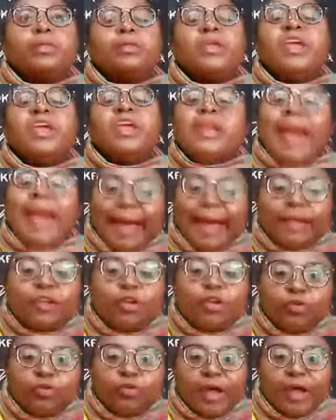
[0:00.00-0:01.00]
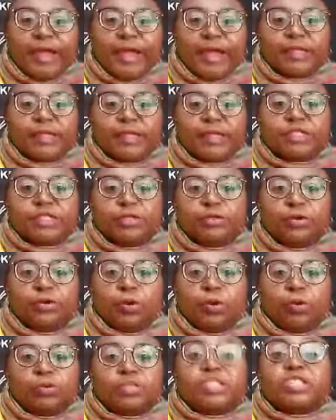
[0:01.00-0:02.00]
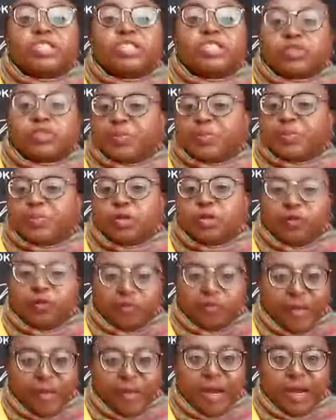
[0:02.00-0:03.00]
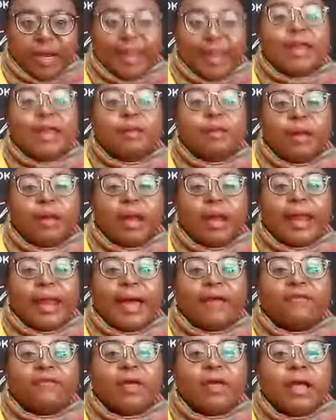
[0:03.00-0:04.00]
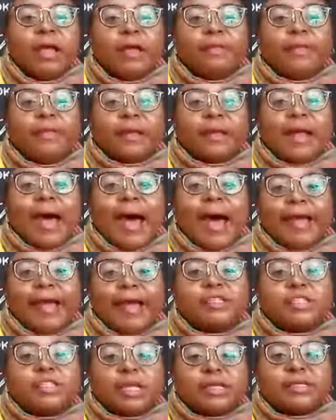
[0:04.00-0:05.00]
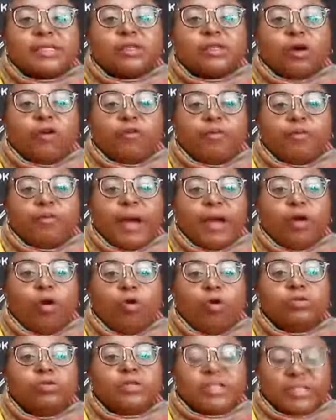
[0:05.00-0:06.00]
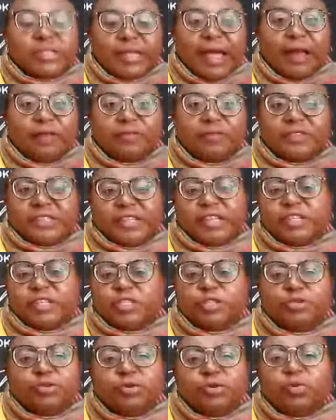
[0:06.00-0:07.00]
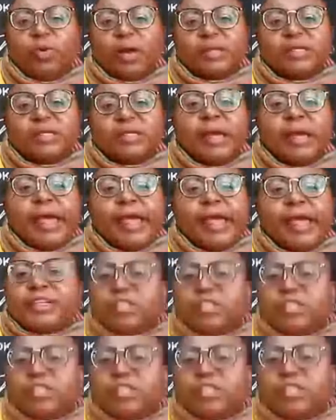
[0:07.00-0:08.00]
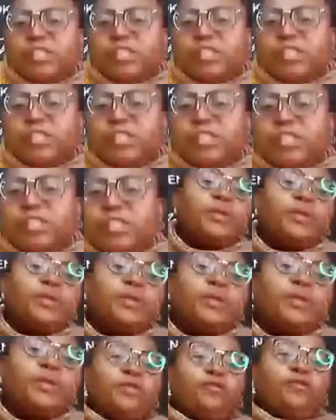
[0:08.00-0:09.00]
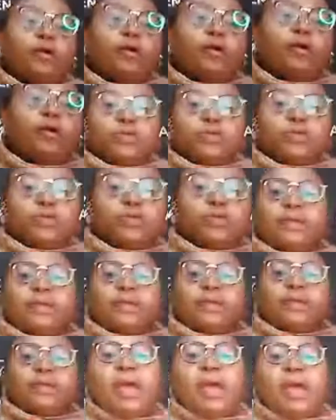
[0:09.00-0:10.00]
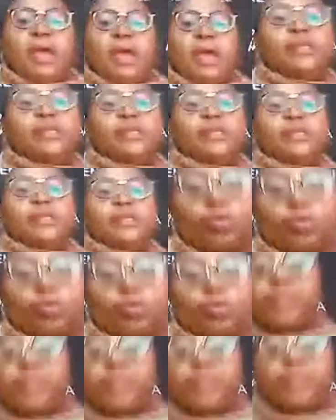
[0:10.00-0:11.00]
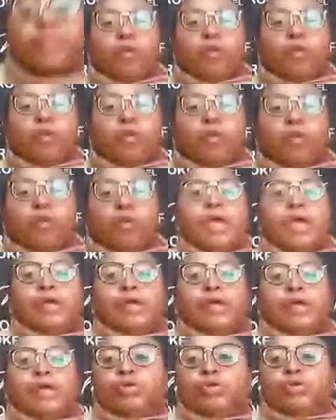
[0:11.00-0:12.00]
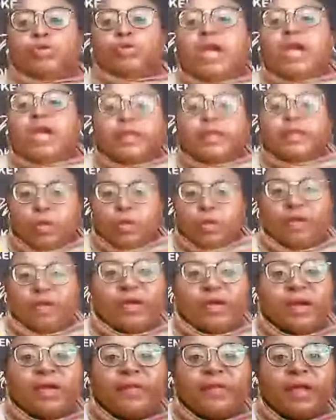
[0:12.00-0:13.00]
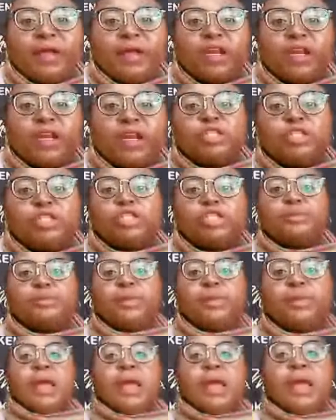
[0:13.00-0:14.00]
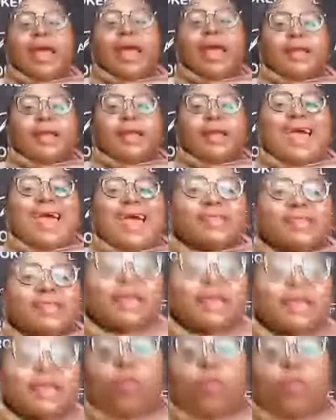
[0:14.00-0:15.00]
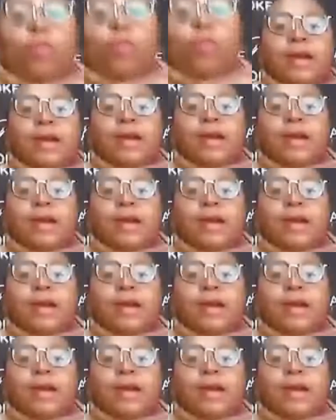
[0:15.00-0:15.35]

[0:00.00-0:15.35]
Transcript: inaccurate description of men in my life, that I just of my own self said, what, it's not worth it for me to be involved with another man. It's not worth it for me to try to have another relationship. And as and when